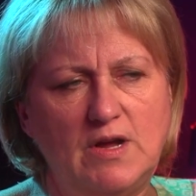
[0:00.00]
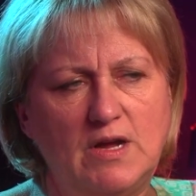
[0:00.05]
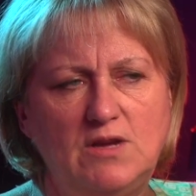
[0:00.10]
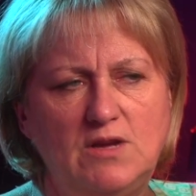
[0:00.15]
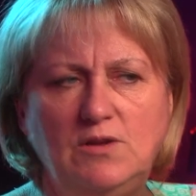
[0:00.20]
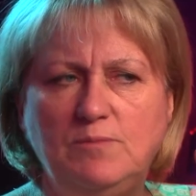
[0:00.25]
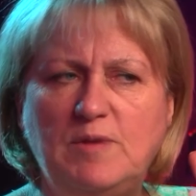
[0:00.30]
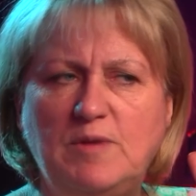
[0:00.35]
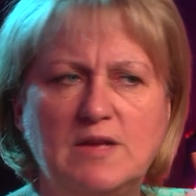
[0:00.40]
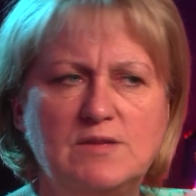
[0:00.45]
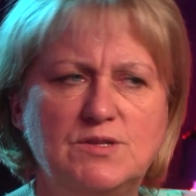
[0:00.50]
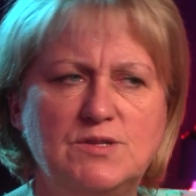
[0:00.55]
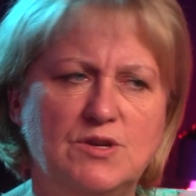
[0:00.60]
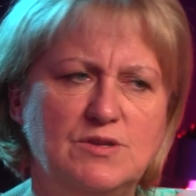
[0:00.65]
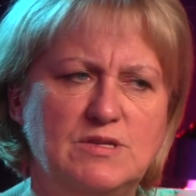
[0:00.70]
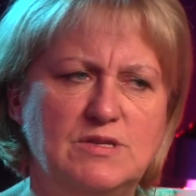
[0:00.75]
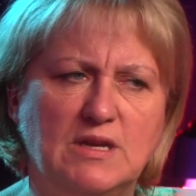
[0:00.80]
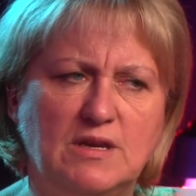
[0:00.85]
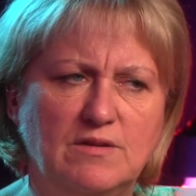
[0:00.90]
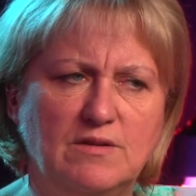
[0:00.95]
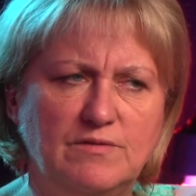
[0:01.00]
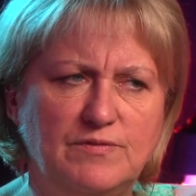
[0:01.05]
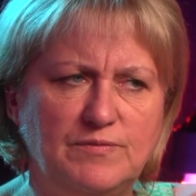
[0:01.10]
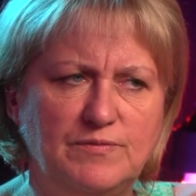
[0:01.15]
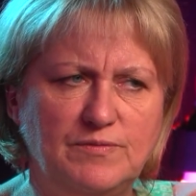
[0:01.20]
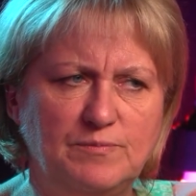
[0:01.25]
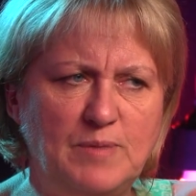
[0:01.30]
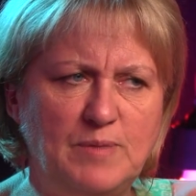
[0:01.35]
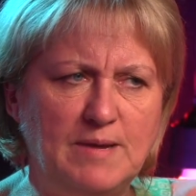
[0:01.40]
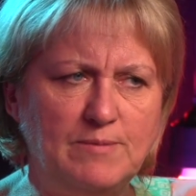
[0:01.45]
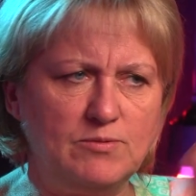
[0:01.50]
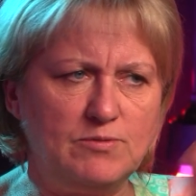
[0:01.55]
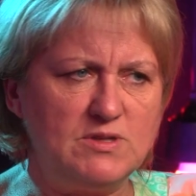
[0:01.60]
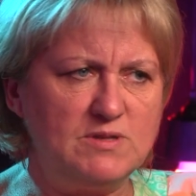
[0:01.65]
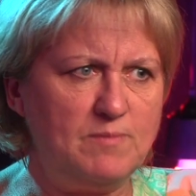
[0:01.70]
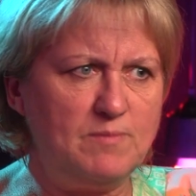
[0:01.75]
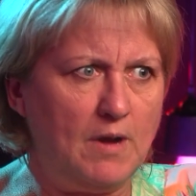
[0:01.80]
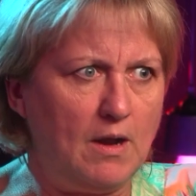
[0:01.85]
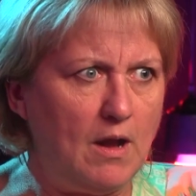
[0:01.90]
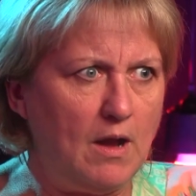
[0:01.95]
you get so sick of people
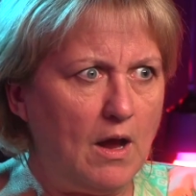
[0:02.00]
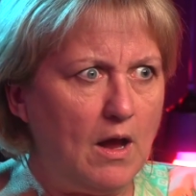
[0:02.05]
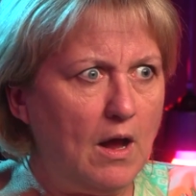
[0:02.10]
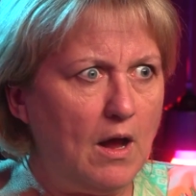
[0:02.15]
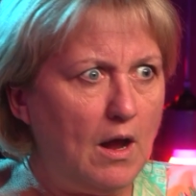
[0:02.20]
just being like,